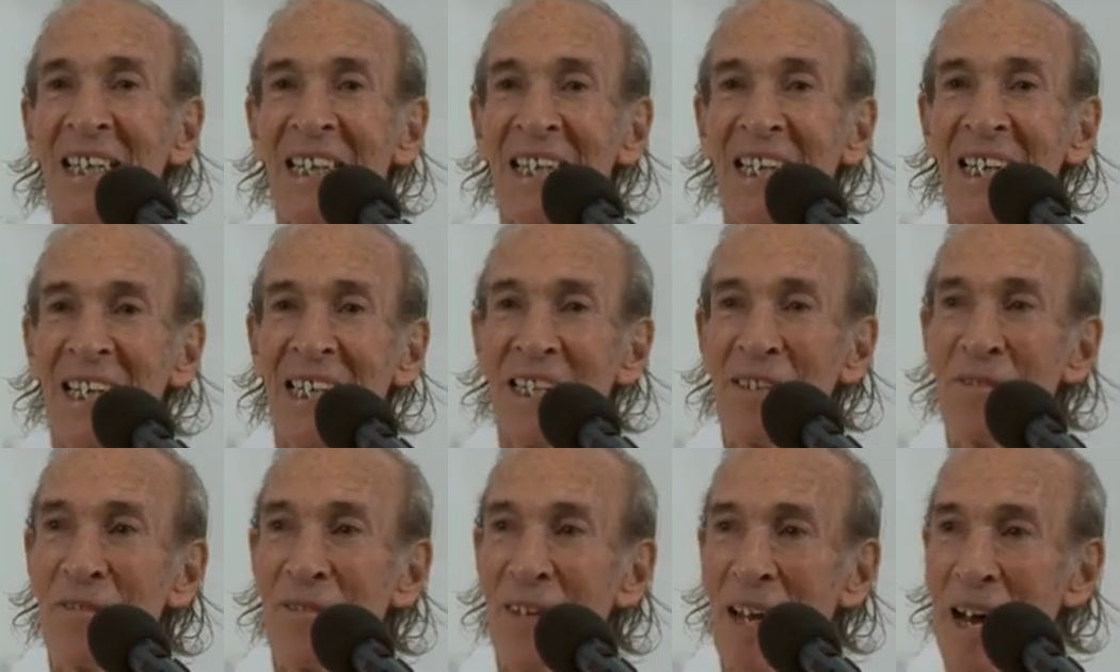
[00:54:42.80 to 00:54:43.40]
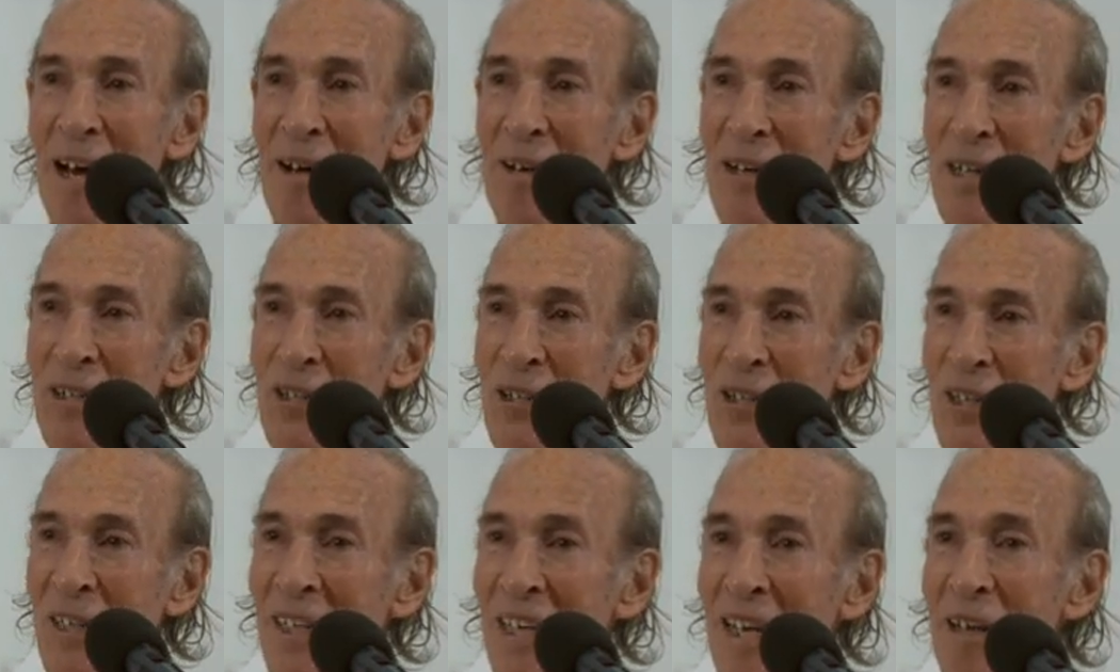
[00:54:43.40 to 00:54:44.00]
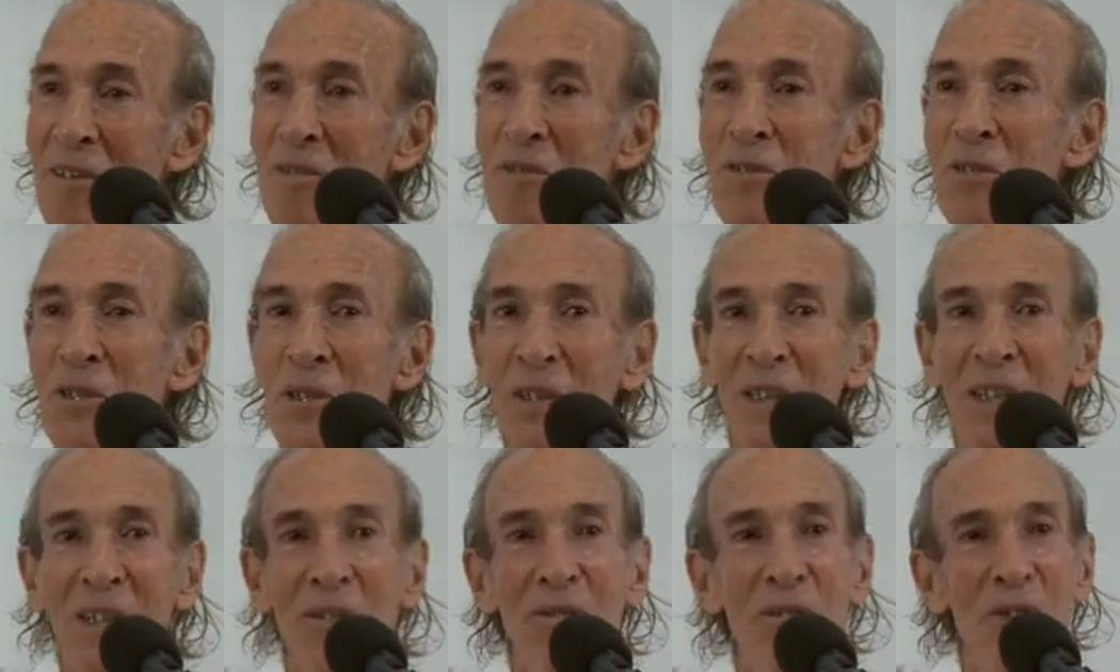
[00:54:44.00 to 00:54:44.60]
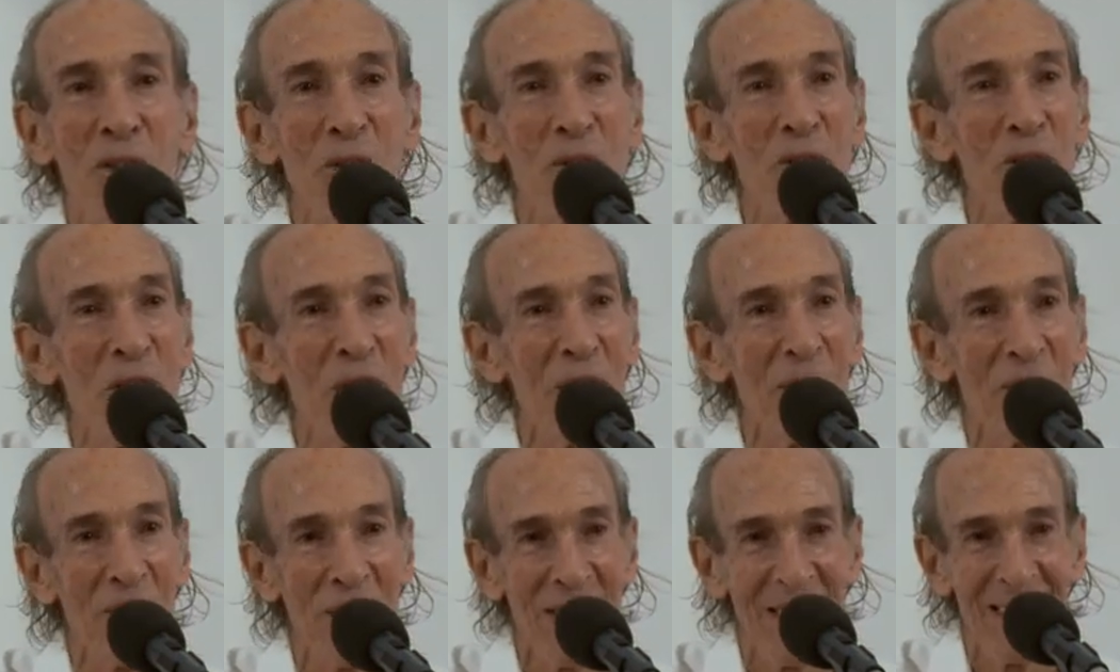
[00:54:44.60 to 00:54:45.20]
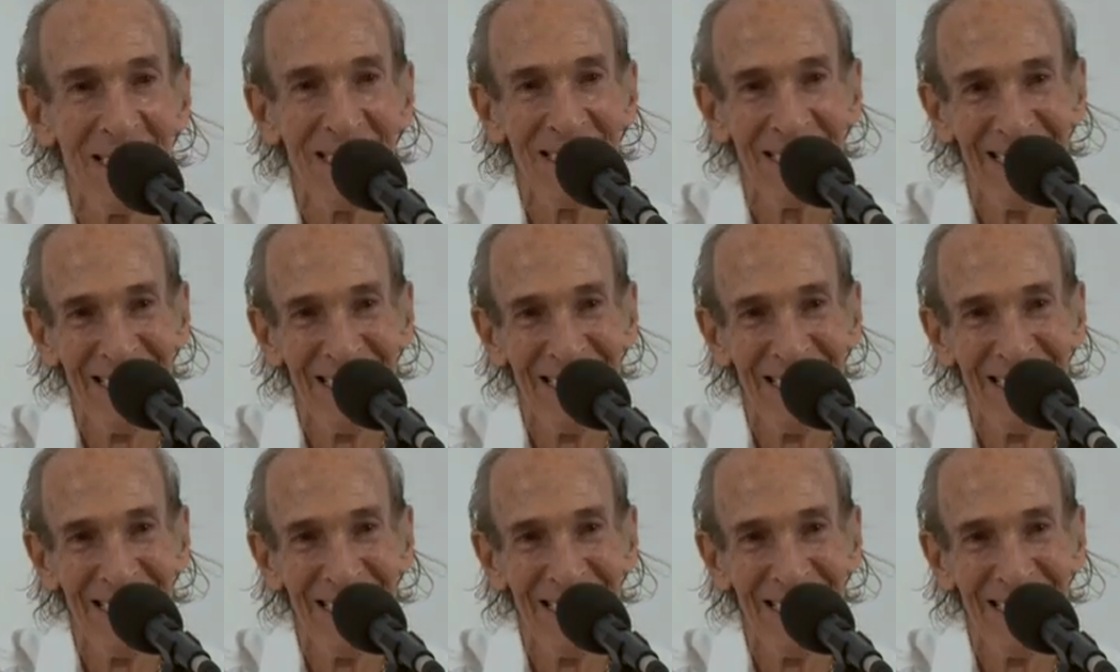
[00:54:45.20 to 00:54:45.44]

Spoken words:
And a flower she loved to give to children.